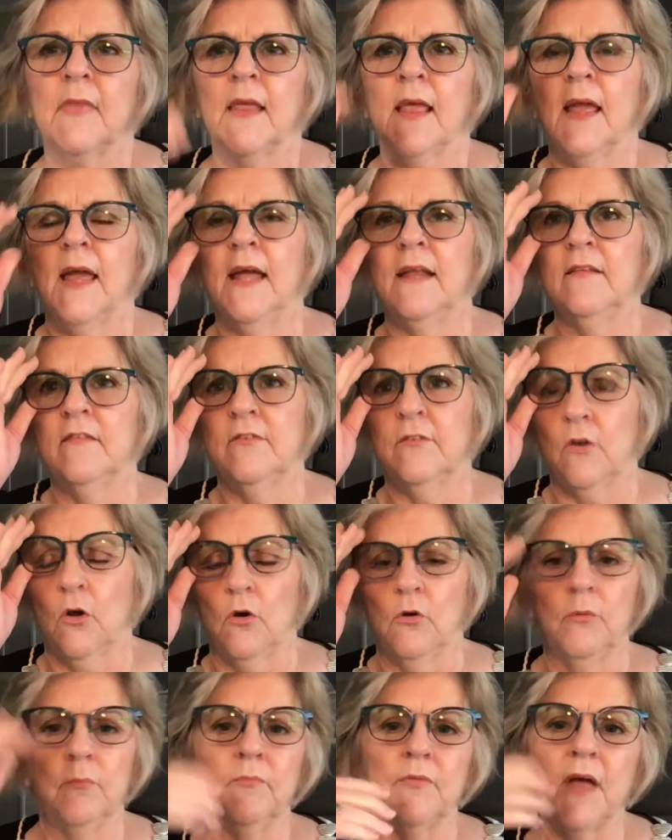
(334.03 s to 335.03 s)
And
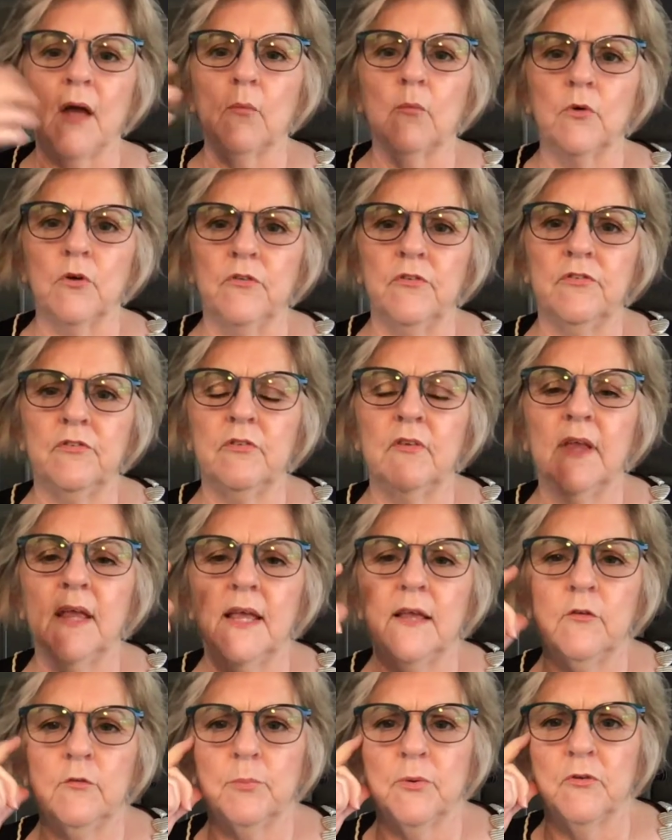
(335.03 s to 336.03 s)
so that was
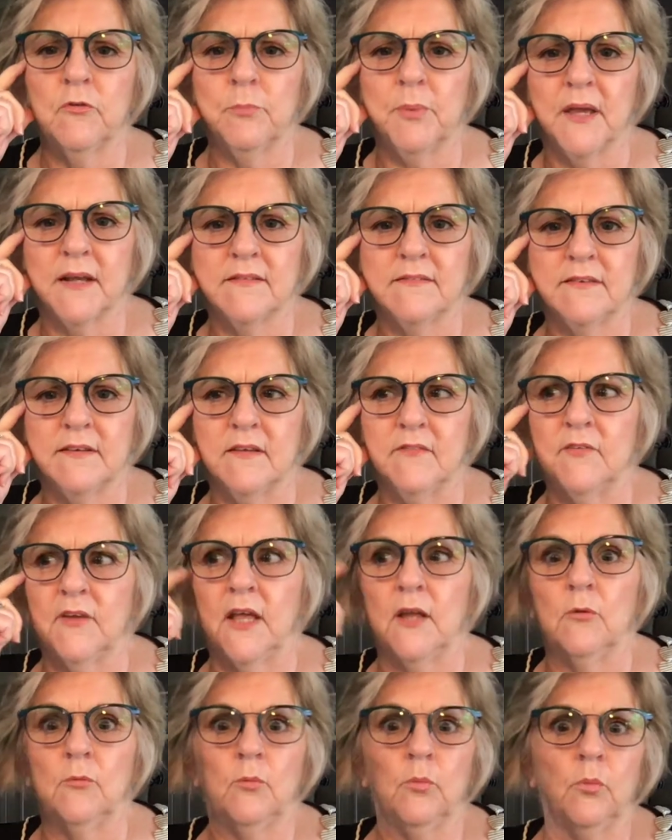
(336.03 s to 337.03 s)
his perspective,
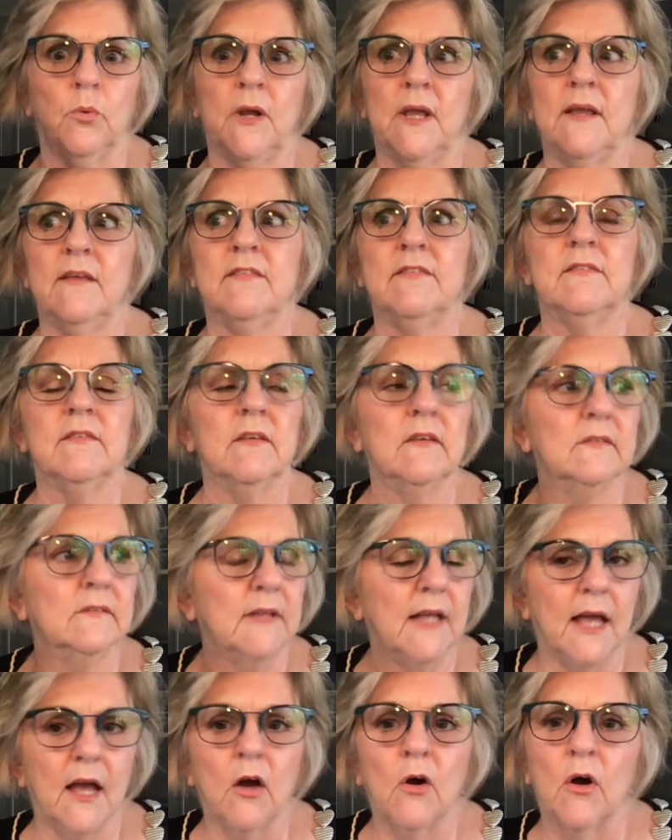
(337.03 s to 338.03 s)
and we still
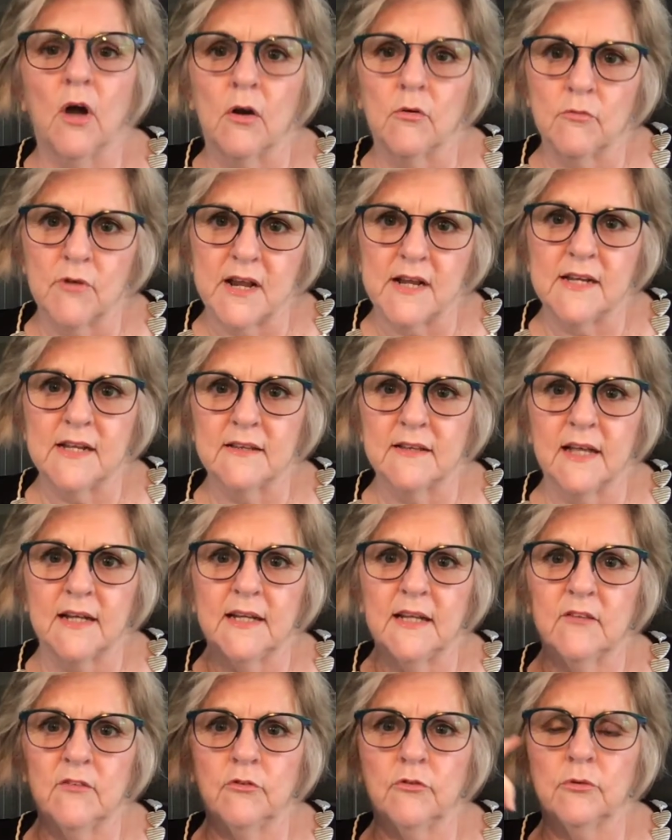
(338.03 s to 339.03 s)
now are reading that
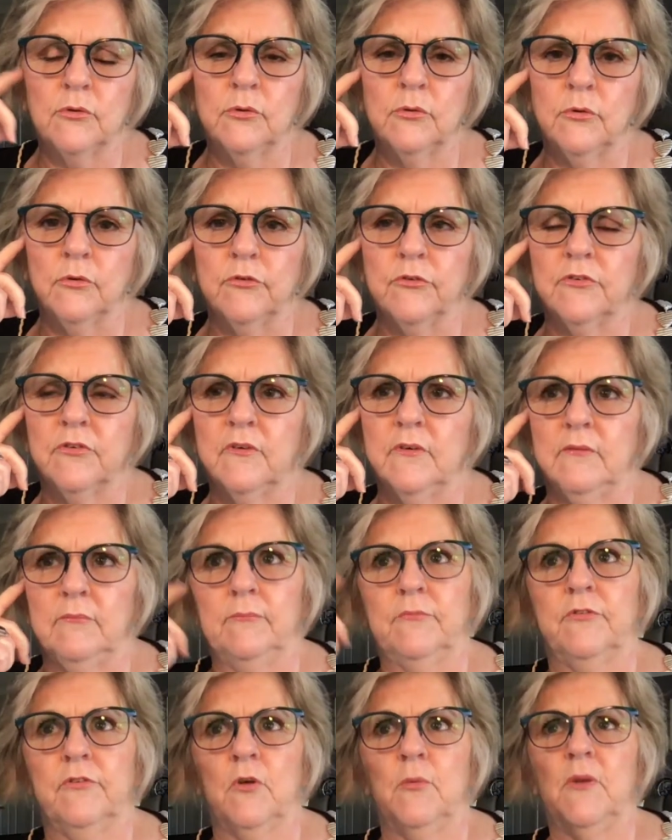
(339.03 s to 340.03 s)
in schools
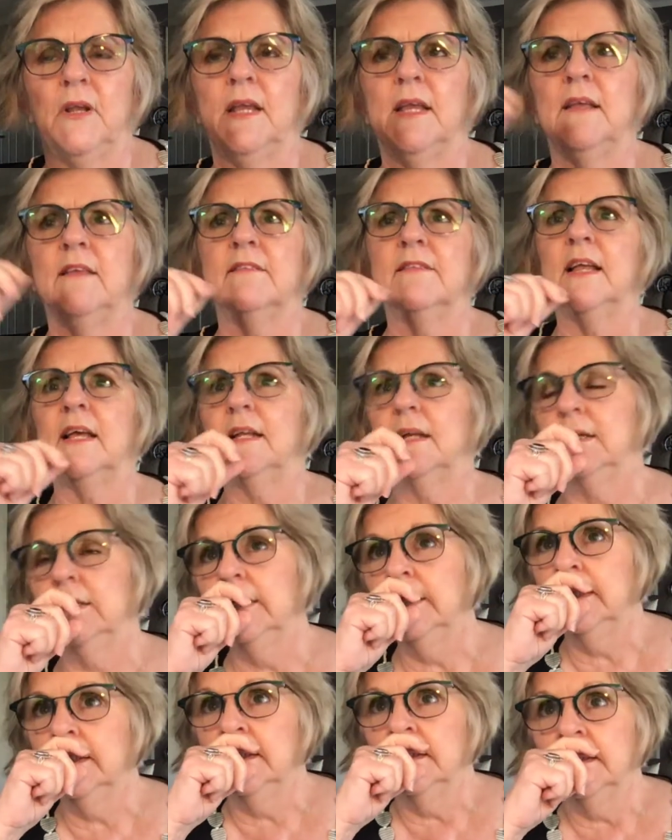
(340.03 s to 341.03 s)
so many years later,
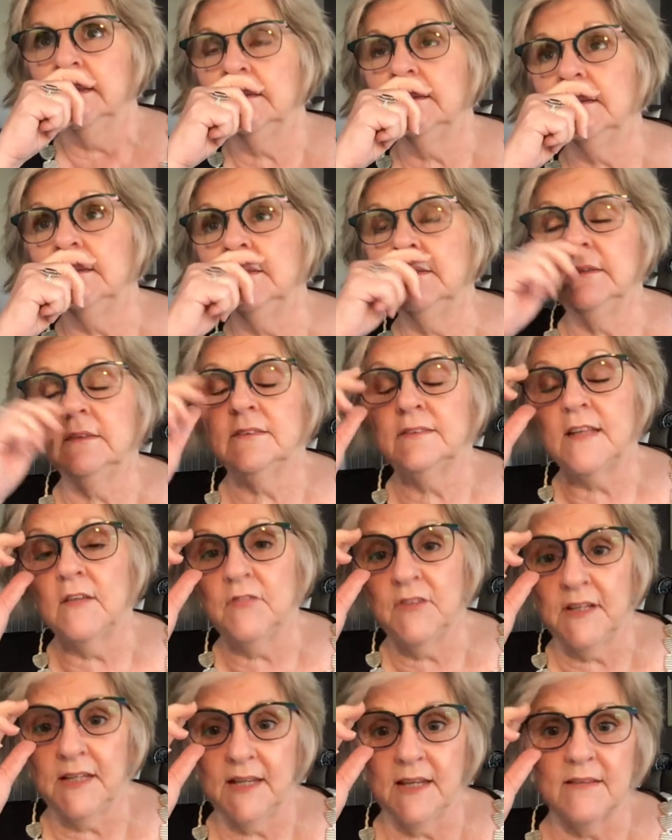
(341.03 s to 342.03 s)

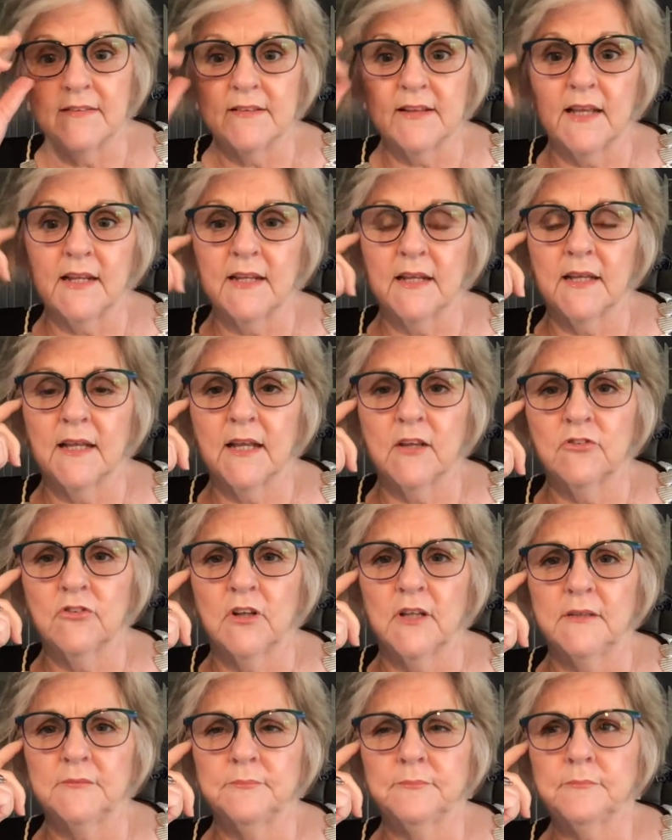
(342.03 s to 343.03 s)
70 years later,
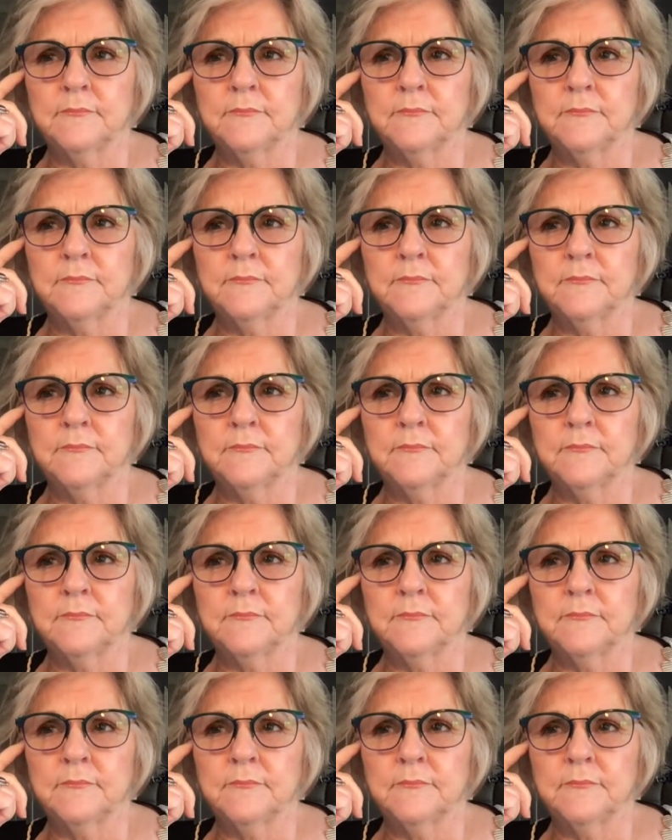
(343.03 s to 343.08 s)
actually.